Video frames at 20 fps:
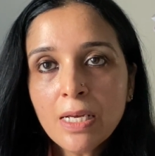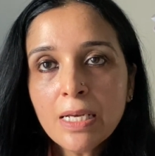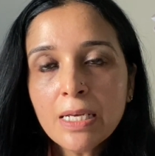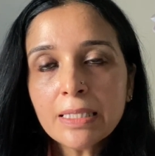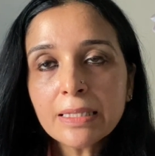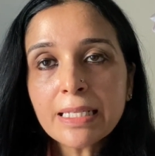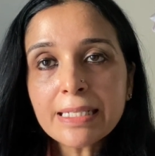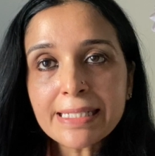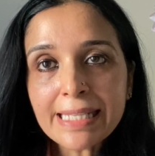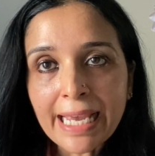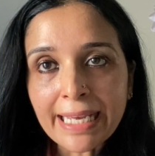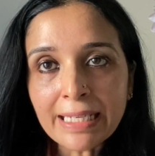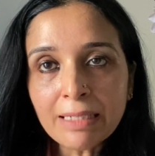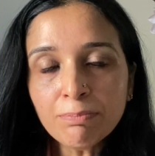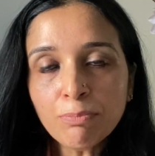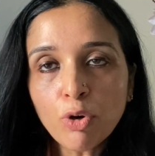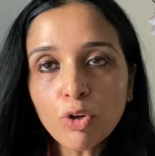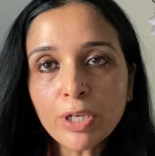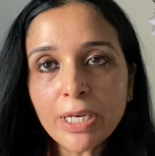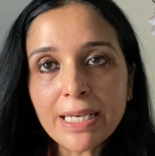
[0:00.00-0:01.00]
The second
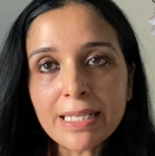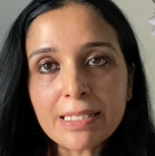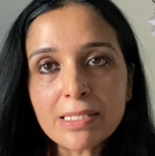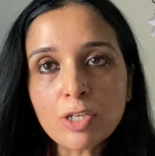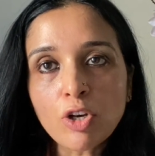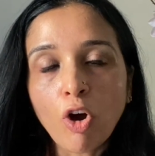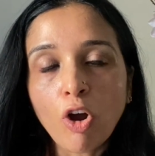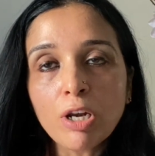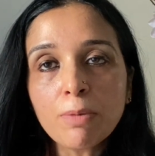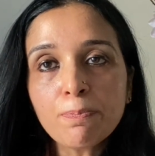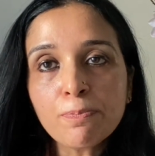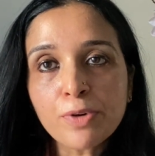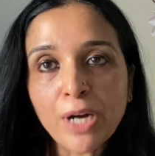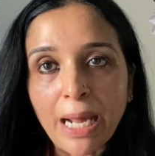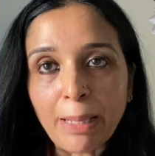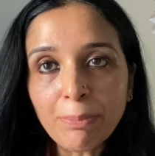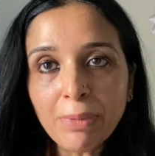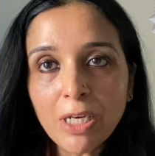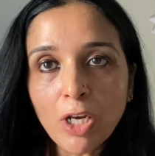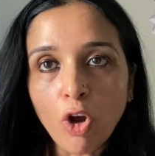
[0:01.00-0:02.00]
book is called
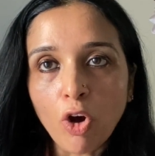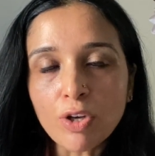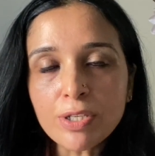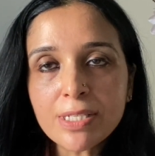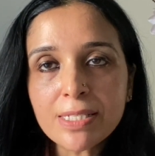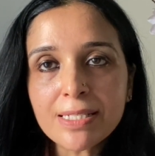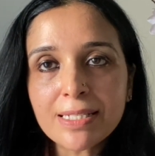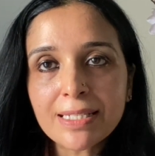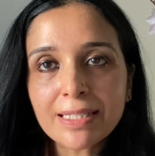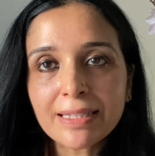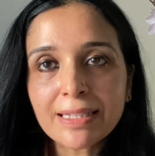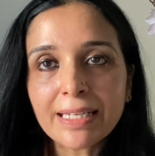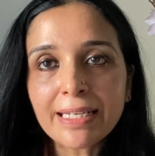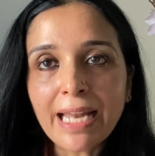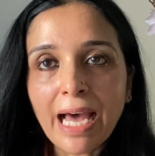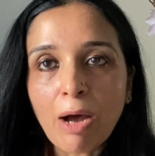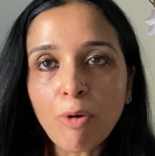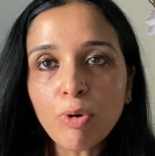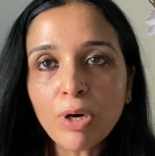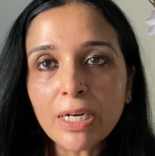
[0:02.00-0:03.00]
Primal Loss, The
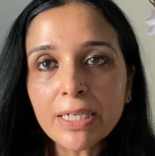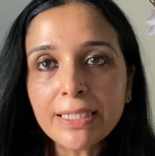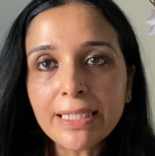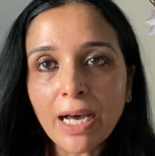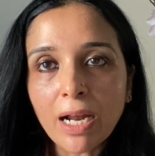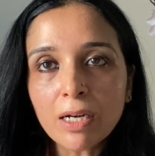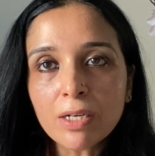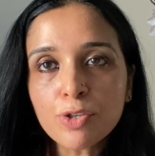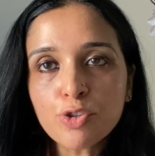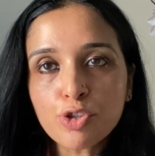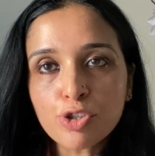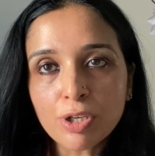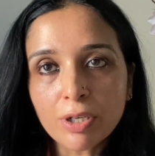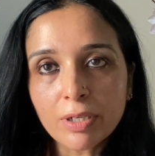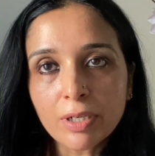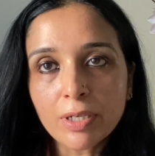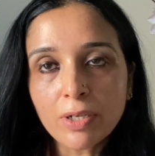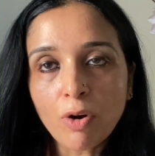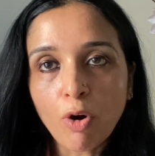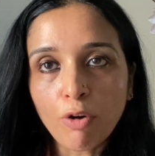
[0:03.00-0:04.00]
Now Adult
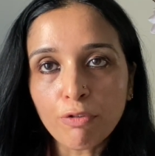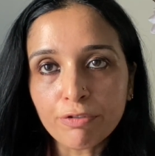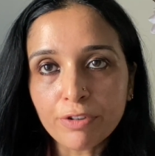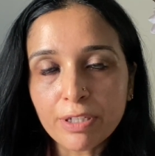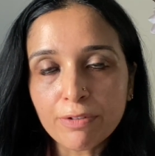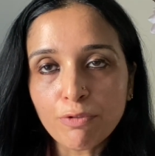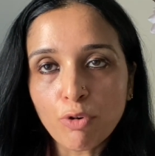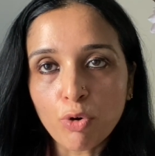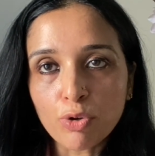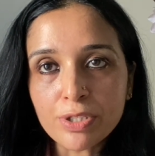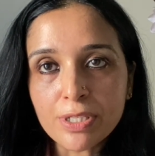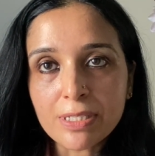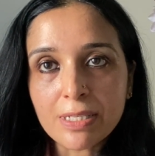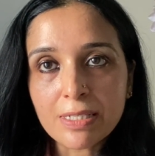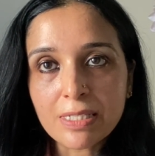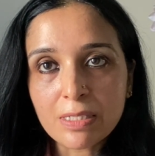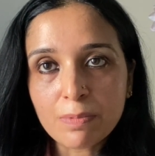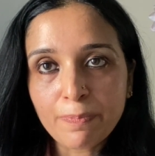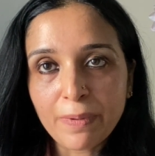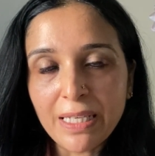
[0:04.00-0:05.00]
Children of Divorce
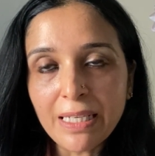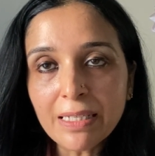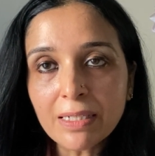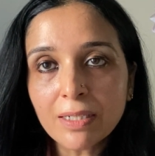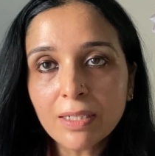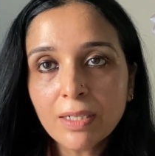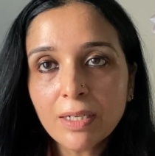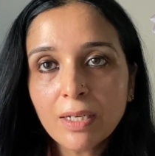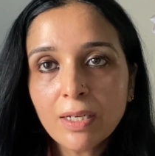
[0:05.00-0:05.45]
Speak,